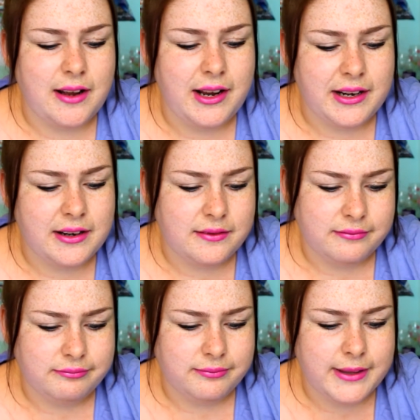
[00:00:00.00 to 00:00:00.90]
I
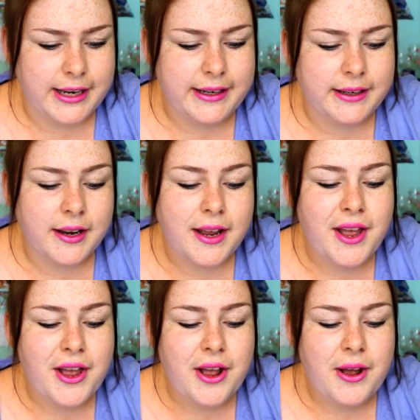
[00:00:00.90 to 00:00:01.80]
think,
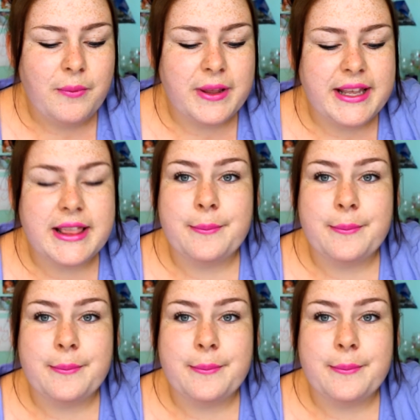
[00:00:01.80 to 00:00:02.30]
within